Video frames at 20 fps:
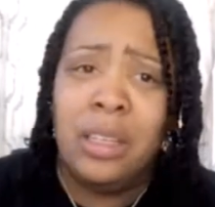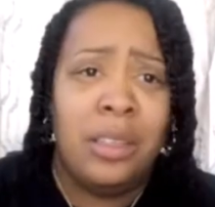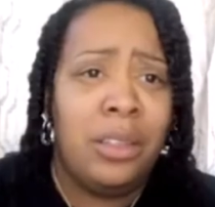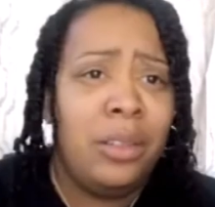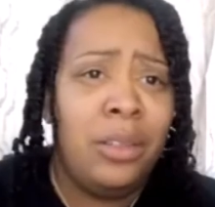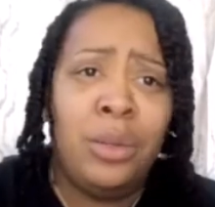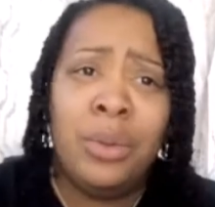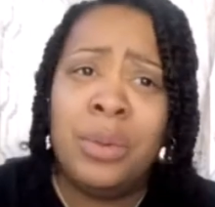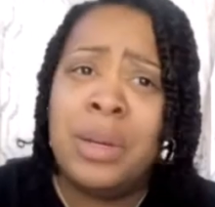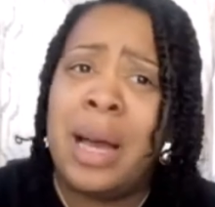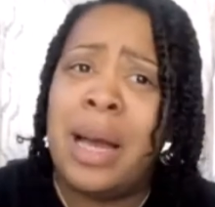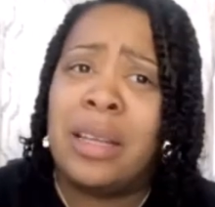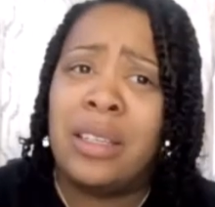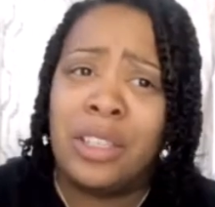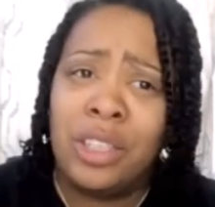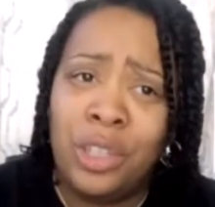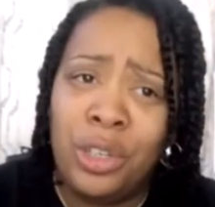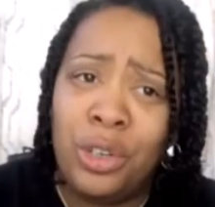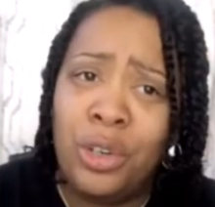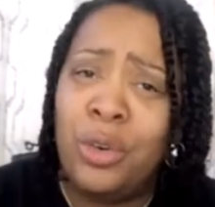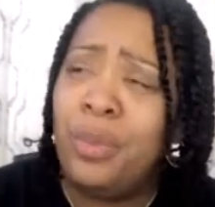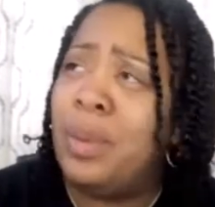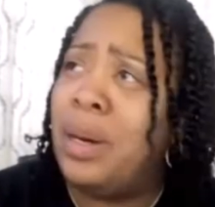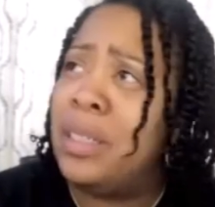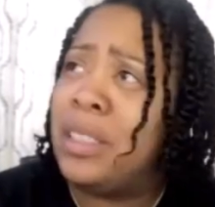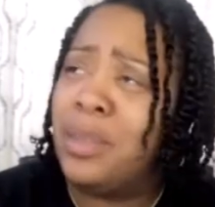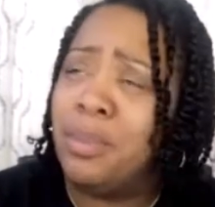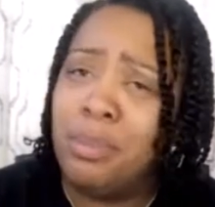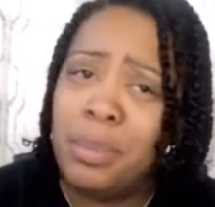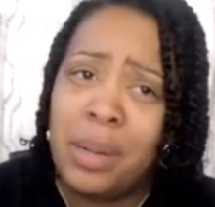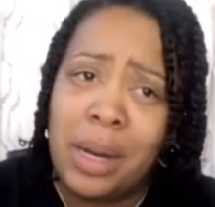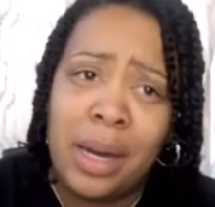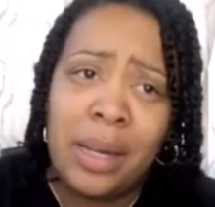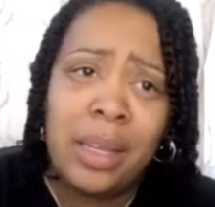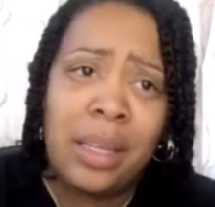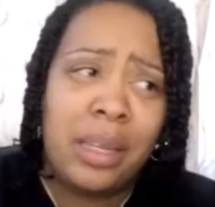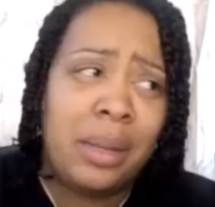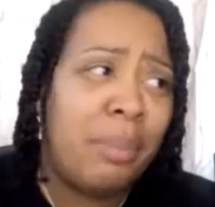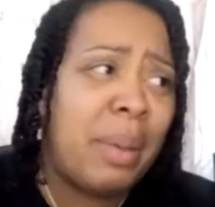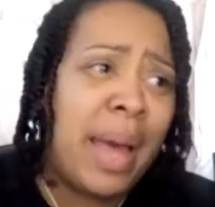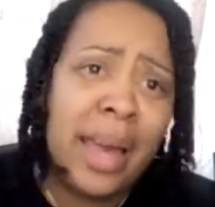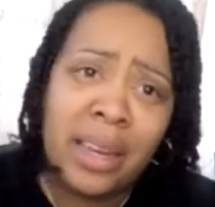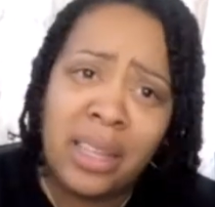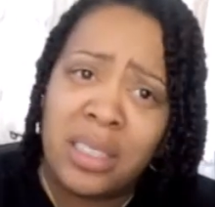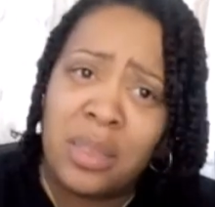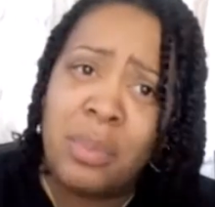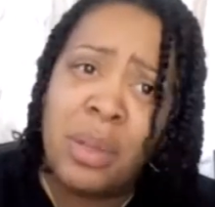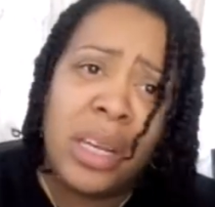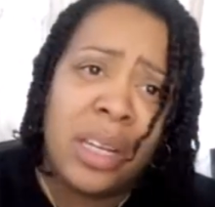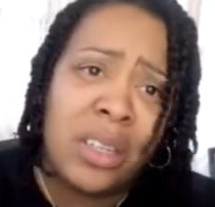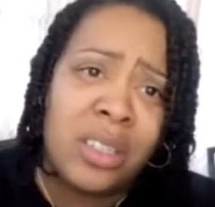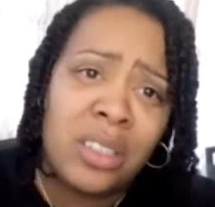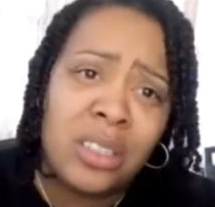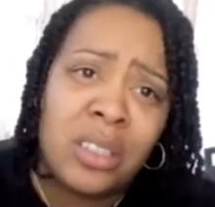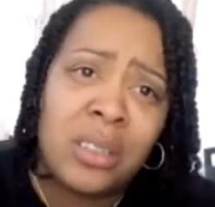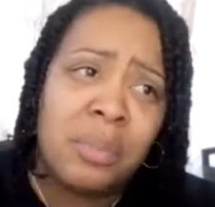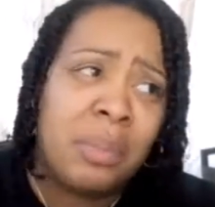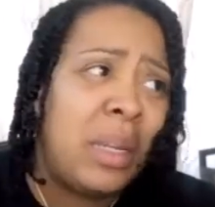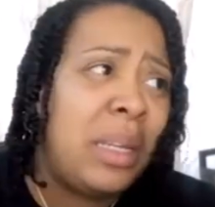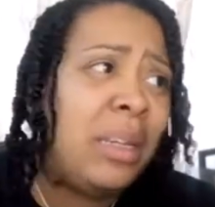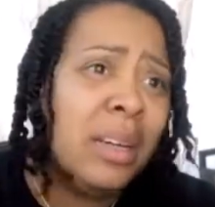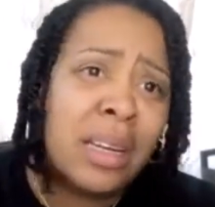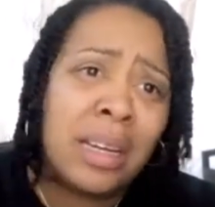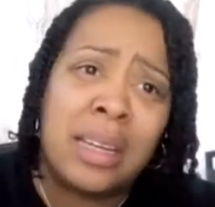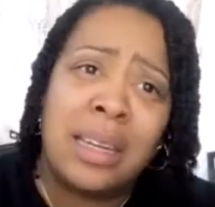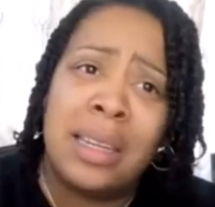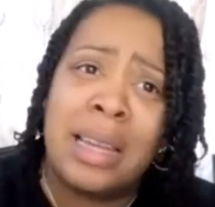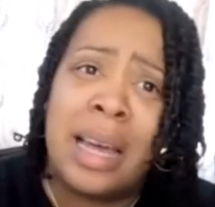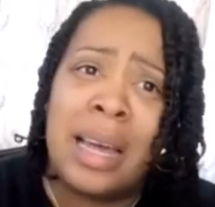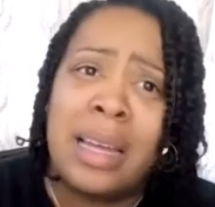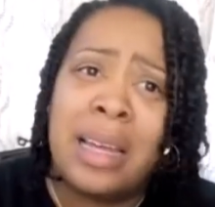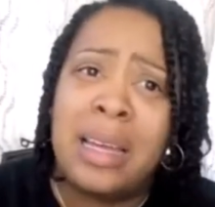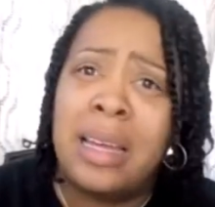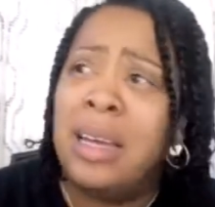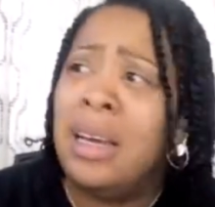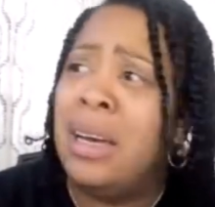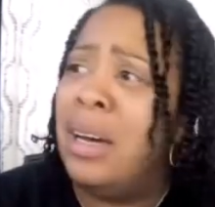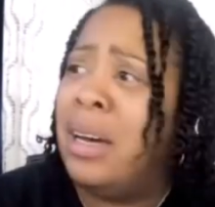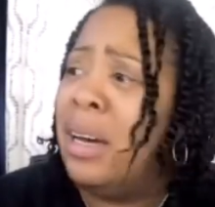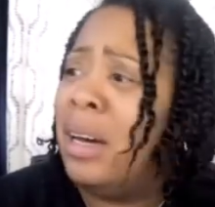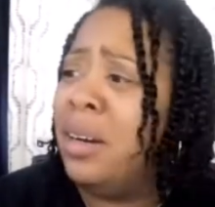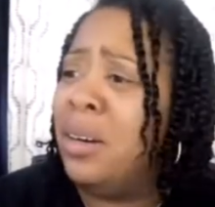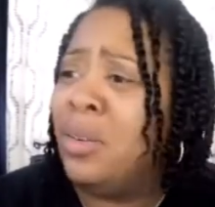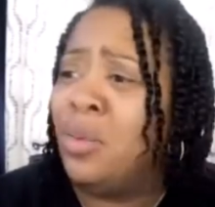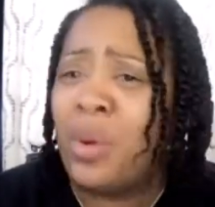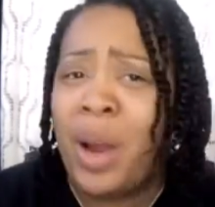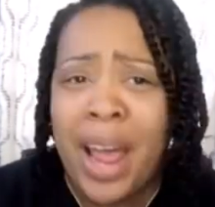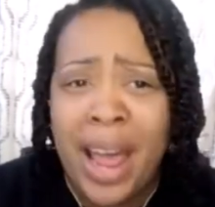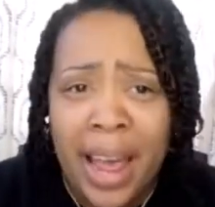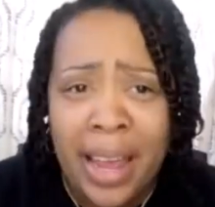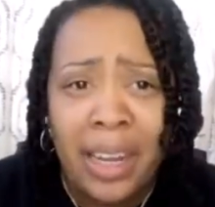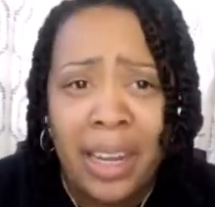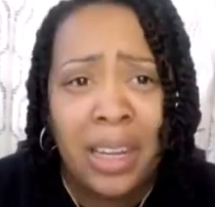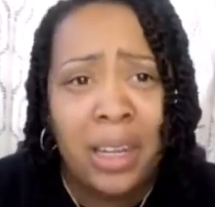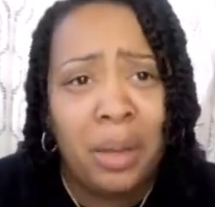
You got too much money, baddest bitch, to be looking like a raggedy